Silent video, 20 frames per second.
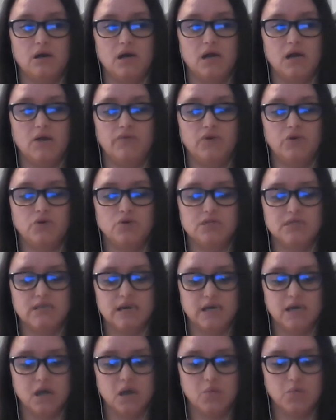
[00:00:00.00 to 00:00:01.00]
if you're
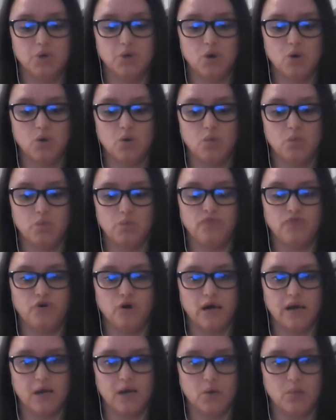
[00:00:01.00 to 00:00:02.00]
setting up your home
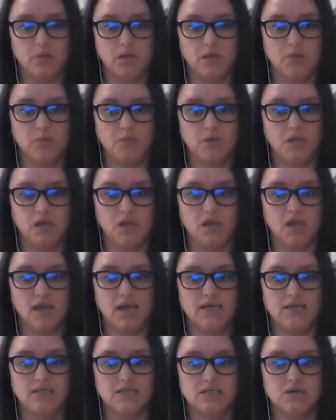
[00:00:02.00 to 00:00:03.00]
for Airbnb
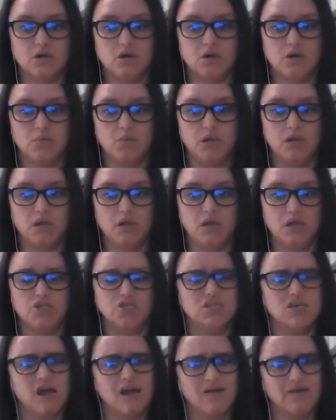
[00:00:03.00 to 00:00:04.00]
and it's going to be
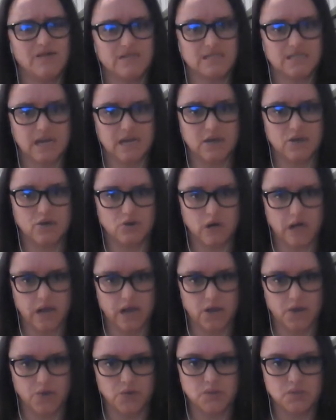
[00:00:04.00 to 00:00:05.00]
just kind of a standard
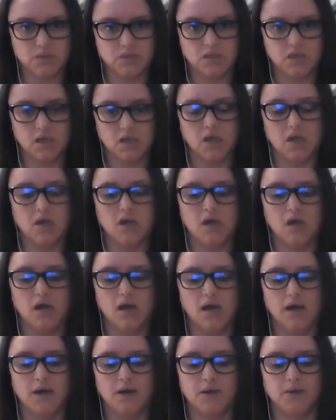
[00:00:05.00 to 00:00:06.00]
house,
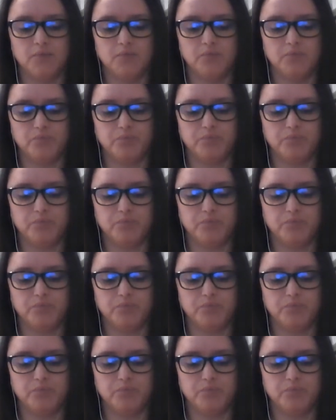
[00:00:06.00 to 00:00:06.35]
um,